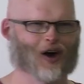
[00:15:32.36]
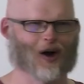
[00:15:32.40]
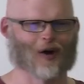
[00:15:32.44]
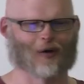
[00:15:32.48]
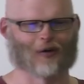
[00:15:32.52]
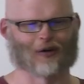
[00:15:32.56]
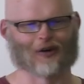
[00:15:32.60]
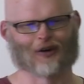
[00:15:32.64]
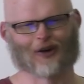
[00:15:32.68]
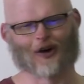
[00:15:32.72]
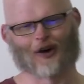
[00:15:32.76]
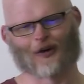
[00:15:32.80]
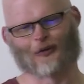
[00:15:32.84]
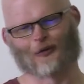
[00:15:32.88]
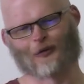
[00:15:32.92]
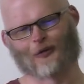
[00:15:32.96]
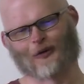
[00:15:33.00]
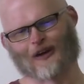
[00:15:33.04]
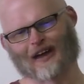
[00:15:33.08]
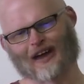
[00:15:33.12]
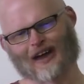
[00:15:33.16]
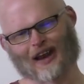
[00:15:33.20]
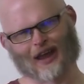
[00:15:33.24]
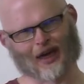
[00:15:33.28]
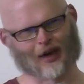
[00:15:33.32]
oh, you're not
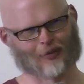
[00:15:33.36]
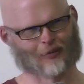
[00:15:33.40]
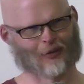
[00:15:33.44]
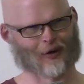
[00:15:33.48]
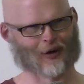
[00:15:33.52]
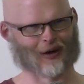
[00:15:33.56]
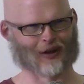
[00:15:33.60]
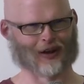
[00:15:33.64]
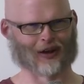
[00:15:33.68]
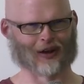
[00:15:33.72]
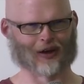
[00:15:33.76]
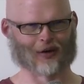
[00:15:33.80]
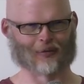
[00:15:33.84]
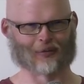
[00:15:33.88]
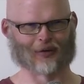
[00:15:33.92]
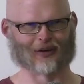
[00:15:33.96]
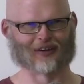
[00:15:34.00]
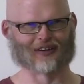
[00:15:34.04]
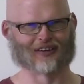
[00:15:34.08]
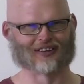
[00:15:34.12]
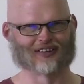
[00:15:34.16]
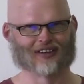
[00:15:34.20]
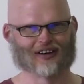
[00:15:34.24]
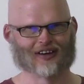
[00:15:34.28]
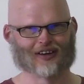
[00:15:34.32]
really a polyglot
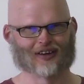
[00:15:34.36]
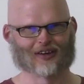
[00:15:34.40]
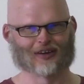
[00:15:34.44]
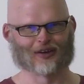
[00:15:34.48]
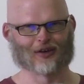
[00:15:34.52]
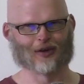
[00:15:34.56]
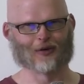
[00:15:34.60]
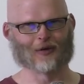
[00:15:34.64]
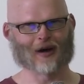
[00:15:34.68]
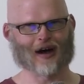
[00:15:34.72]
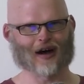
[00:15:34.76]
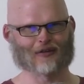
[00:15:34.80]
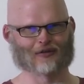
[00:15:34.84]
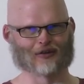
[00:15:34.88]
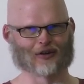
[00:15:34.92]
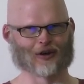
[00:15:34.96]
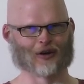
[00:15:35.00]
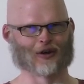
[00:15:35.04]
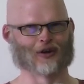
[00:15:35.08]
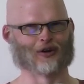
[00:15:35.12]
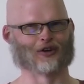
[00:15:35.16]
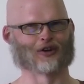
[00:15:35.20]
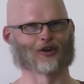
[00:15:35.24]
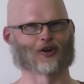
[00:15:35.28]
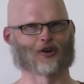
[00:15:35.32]
because you haven't
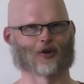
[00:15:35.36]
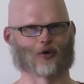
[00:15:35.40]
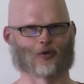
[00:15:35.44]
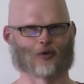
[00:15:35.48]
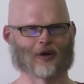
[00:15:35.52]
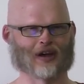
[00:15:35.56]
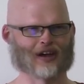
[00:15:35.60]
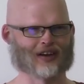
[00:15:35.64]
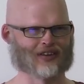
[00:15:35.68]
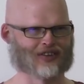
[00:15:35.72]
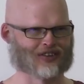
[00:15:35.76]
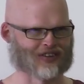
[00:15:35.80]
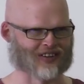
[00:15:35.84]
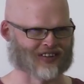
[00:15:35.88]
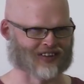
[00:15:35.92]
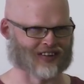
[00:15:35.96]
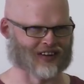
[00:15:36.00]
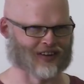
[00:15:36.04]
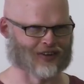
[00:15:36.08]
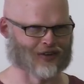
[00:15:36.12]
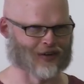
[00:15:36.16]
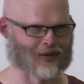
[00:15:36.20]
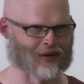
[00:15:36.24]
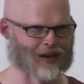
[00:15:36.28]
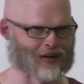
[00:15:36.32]
learnt Korean to
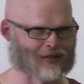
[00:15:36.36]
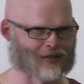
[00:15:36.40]
C2